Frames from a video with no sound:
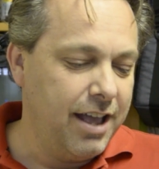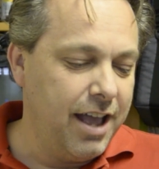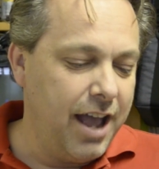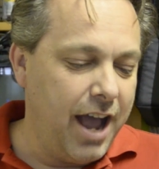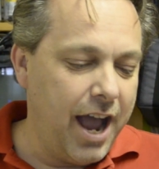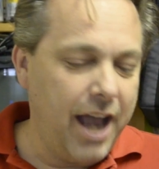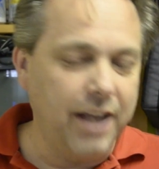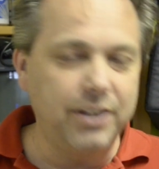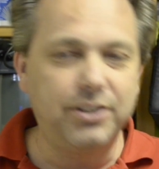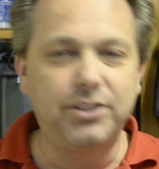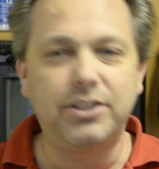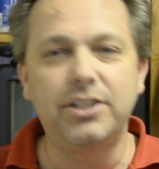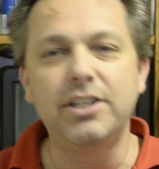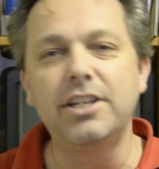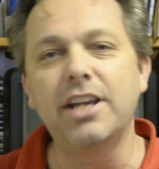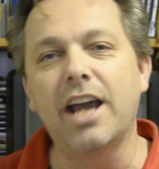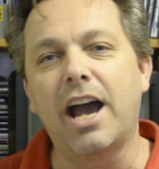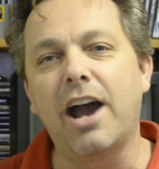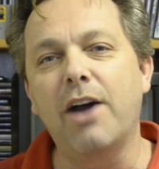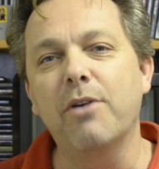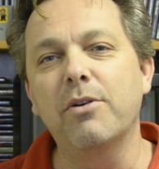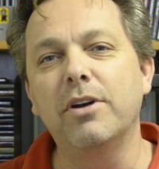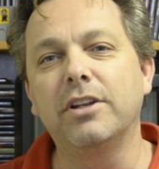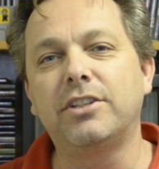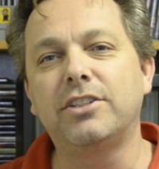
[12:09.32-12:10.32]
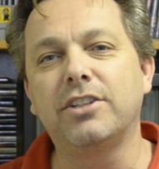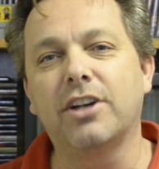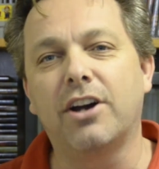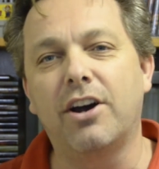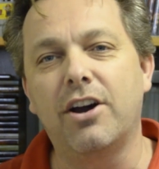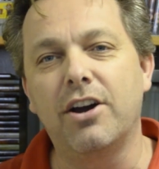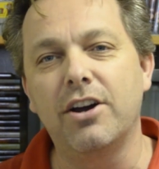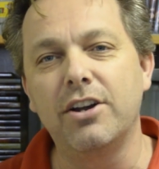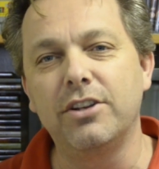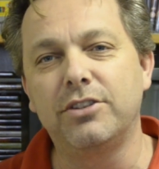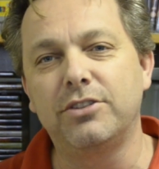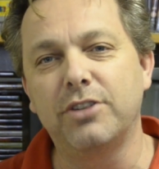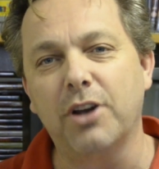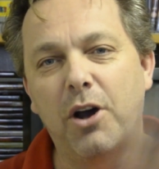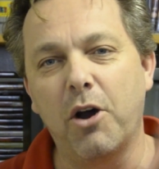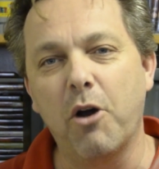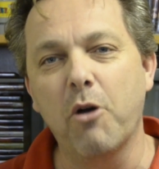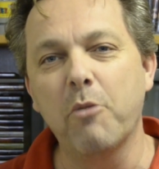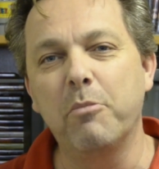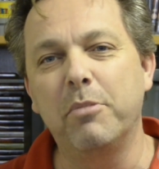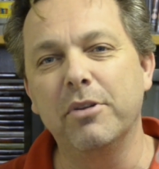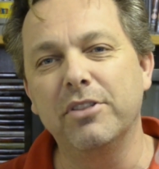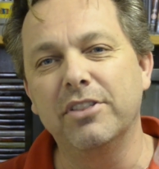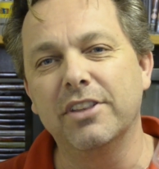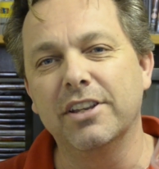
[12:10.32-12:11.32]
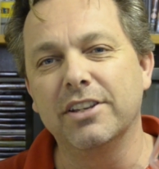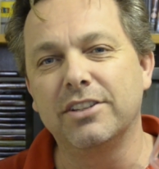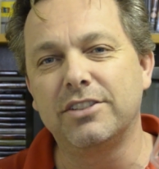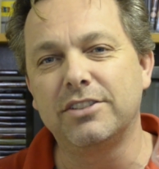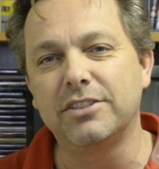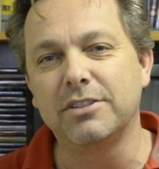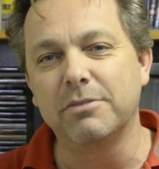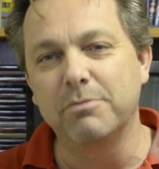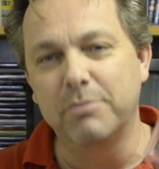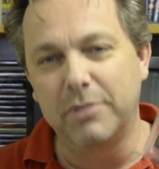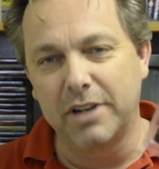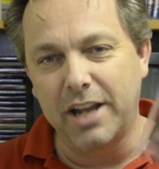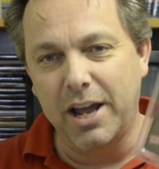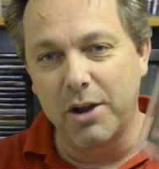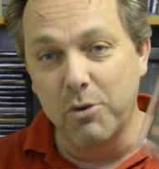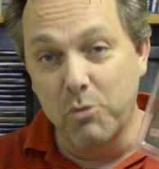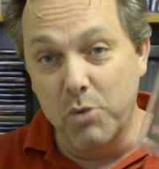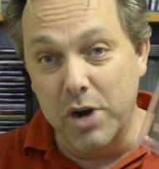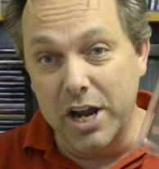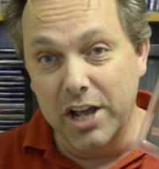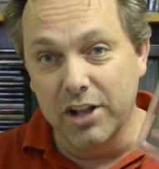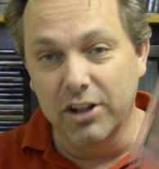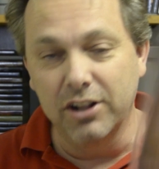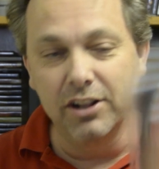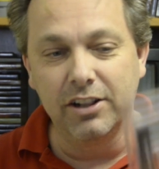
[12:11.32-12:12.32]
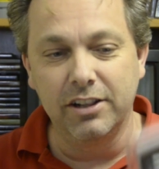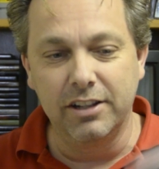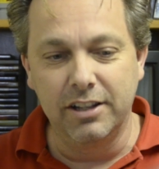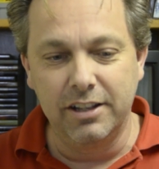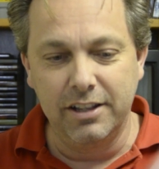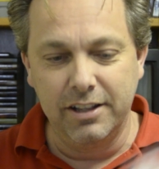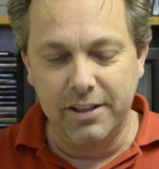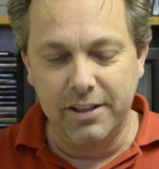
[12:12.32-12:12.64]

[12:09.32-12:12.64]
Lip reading: I see how it's hard to open this, but I will